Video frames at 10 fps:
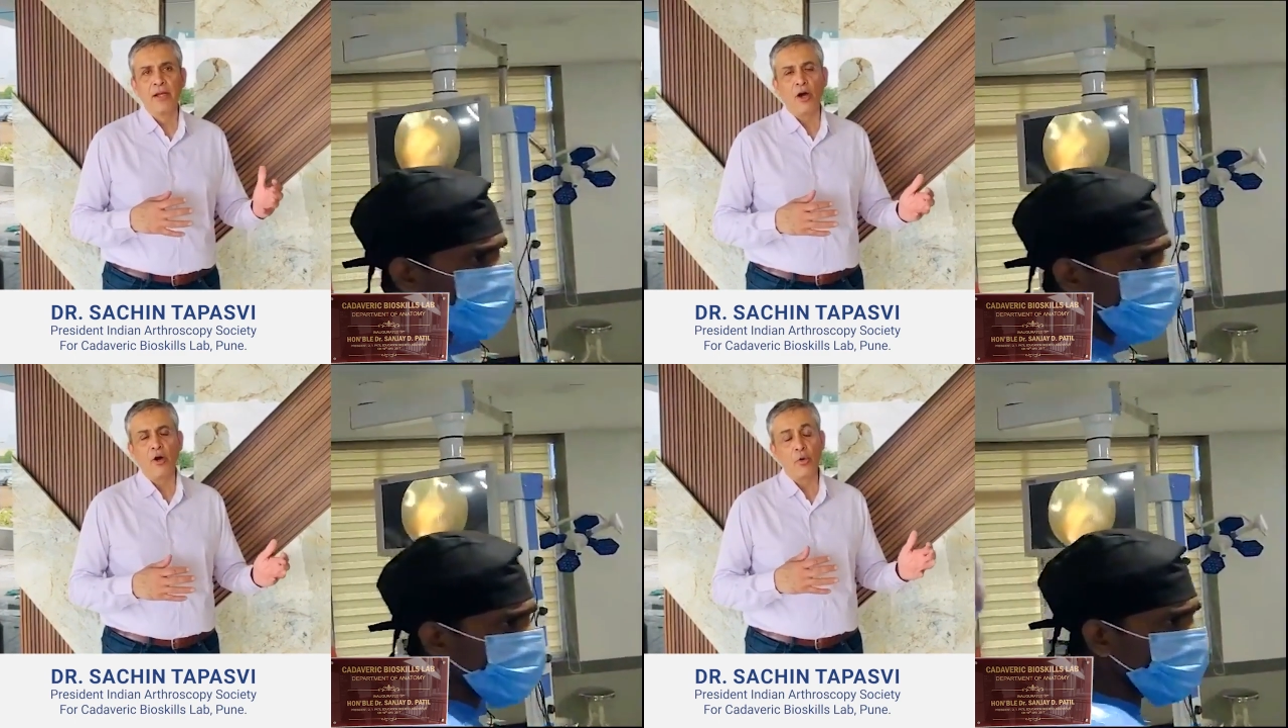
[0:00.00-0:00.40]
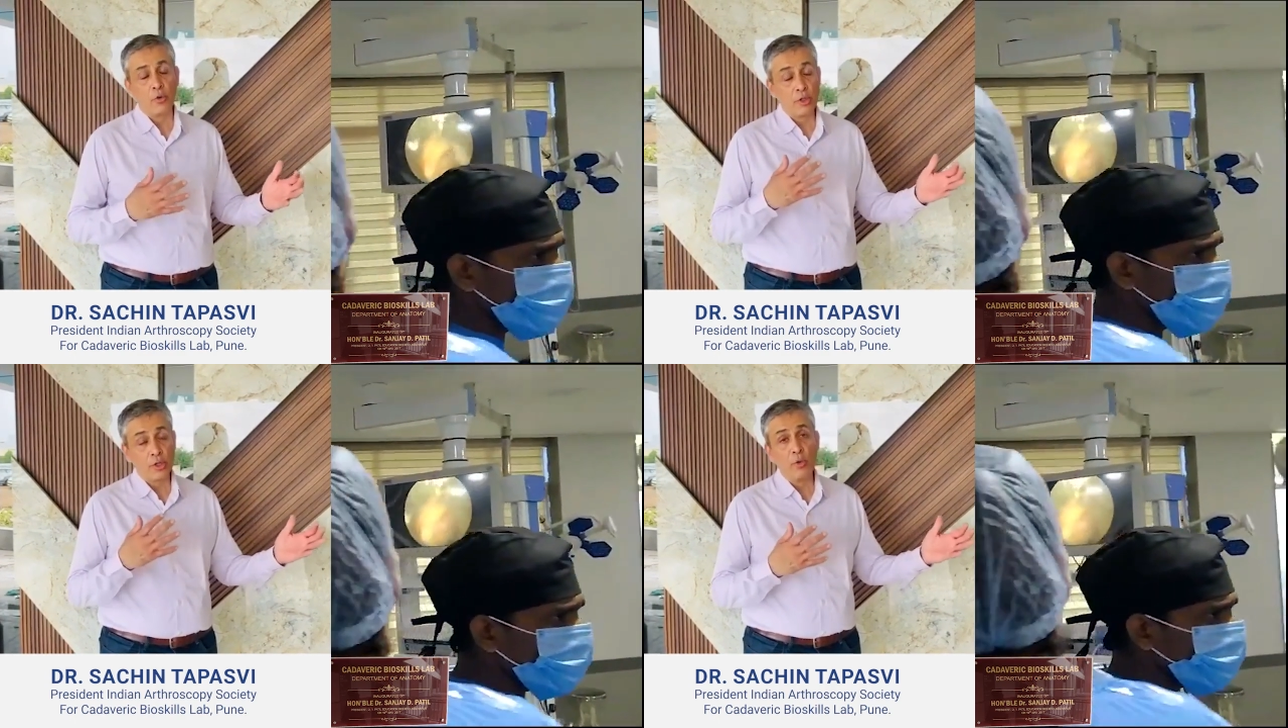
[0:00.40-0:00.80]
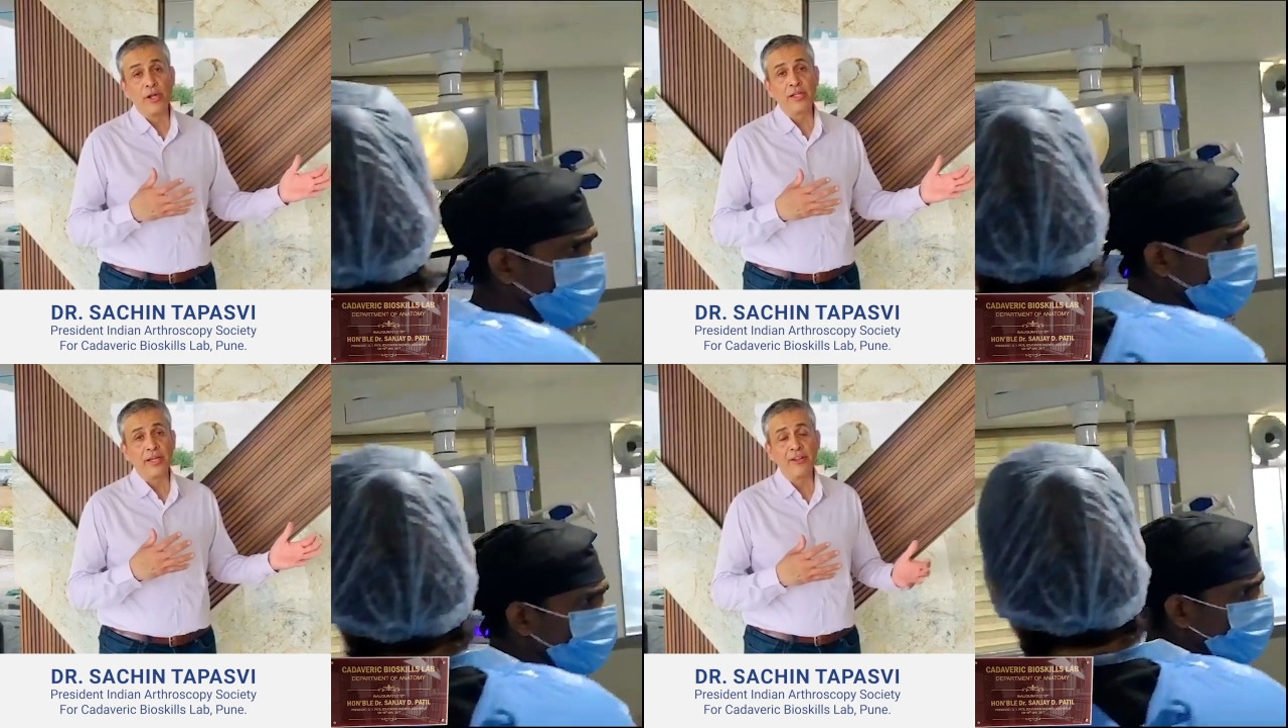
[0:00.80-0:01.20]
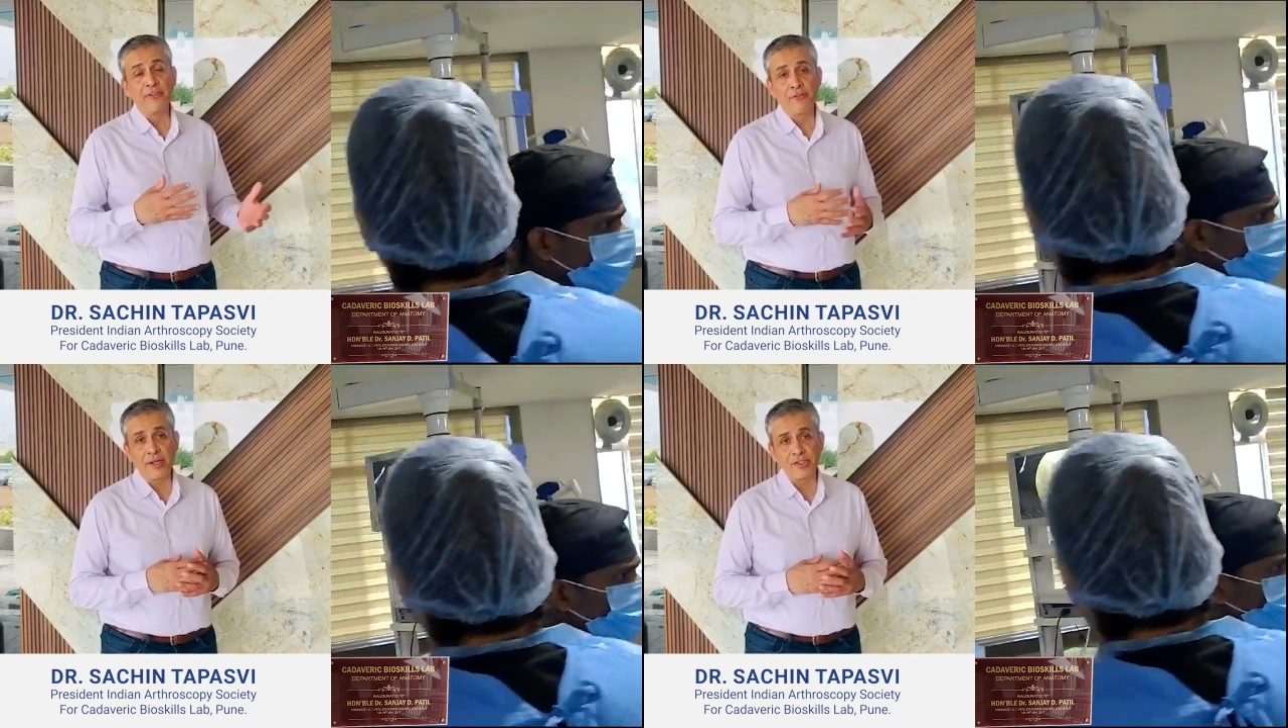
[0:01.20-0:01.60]
uh, including the
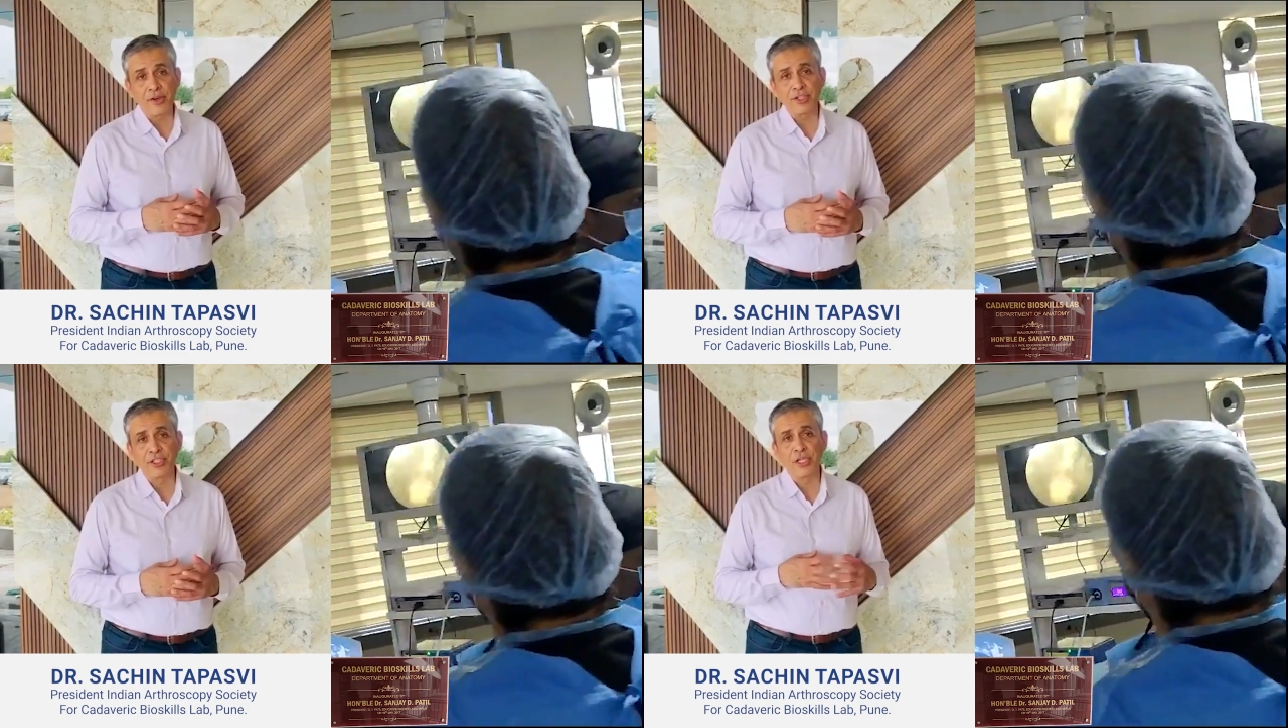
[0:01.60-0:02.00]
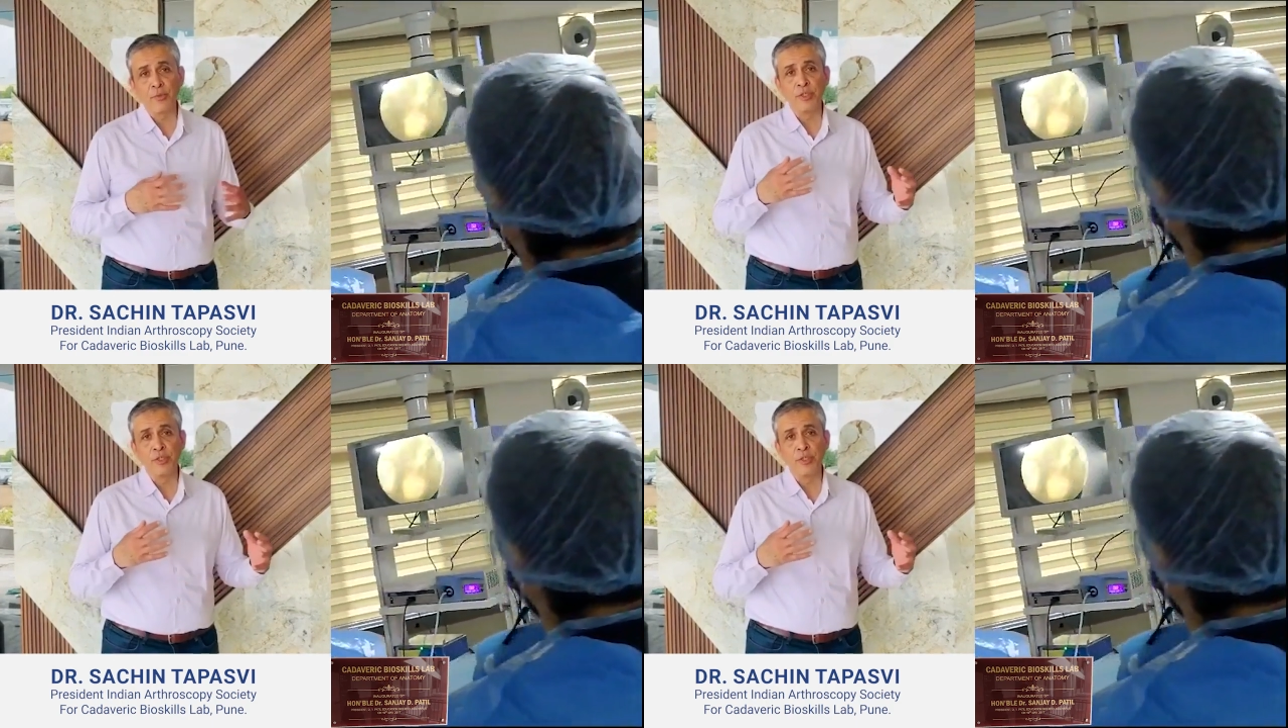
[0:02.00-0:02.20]
infrastructure,